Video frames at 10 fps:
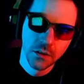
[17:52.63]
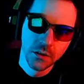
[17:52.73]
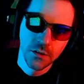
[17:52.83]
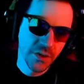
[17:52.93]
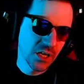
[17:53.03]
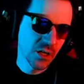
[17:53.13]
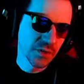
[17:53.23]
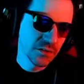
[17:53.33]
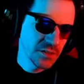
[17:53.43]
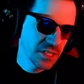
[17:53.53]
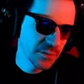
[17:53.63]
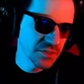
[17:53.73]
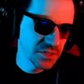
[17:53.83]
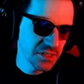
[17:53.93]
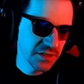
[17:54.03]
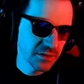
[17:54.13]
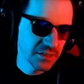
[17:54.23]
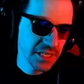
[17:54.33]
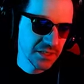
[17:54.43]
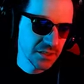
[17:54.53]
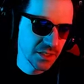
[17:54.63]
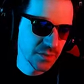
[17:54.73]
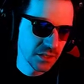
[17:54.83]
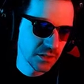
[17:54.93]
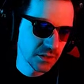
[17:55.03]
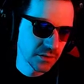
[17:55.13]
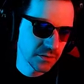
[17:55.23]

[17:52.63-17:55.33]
So wait, Karma, those subs, does it technically mean...